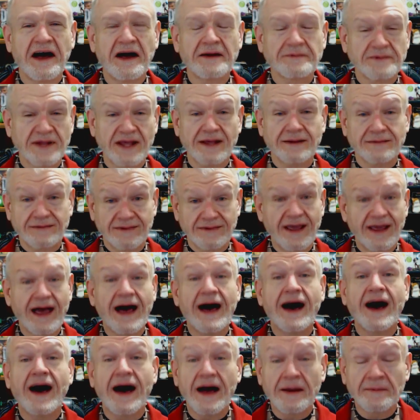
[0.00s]
I've,
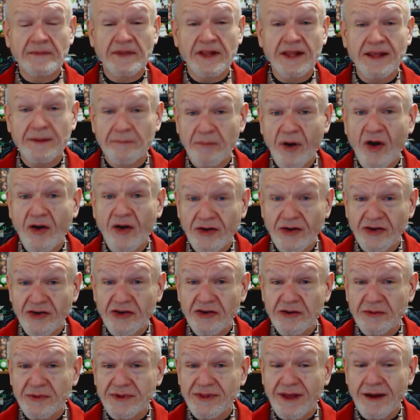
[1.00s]
yeah, I'm
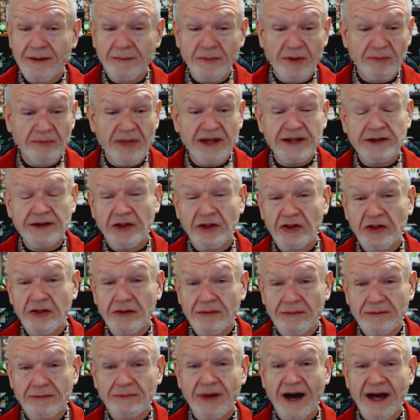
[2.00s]
partnered with Humble
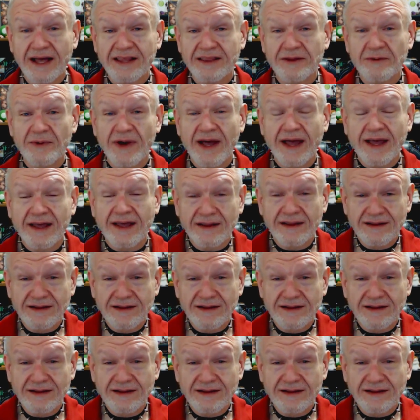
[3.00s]
Bundle, by the way.